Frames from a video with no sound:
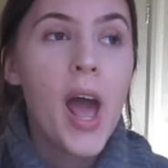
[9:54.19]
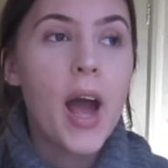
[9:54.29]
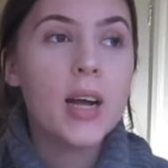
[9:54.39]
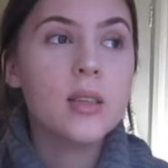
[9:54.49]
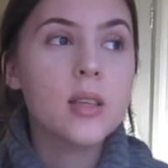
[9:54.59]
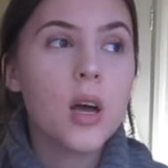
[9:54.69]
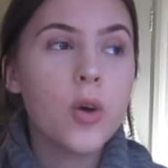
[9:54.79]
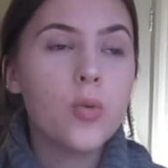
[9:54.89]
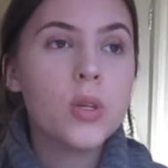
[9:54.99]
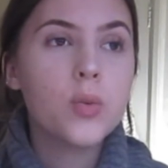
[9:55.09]
and I
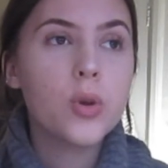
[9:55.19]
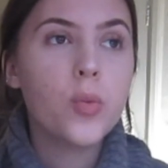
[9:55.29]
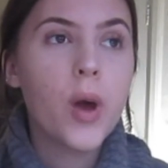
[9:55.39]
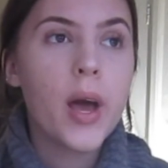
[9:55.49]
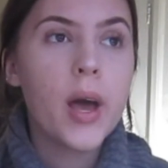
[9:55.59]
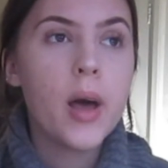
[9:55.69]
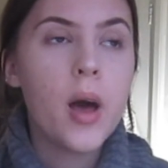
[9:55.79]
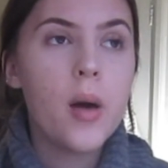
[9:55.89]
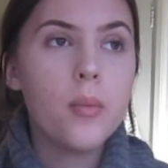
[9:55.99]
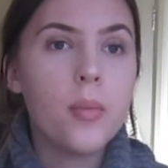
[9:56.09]
always always want to wear,
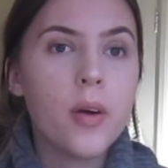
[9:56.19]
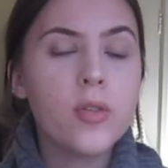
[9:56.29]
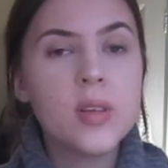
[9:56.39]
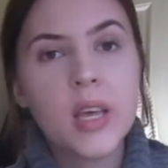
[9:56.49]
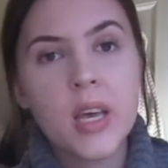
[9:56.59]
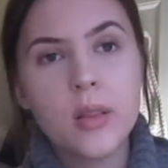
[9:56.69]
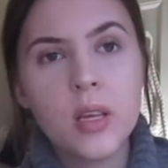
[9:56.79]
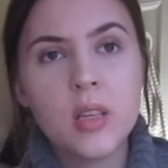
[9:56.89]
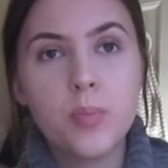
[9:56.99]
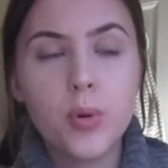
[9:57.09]
um, I've got these
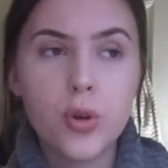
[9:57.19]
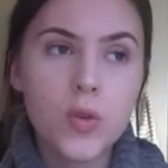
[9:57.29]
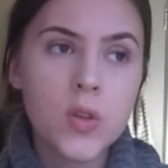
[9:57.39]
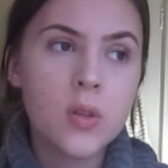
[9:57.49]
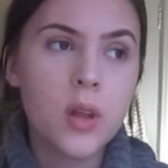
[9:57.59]
these boots,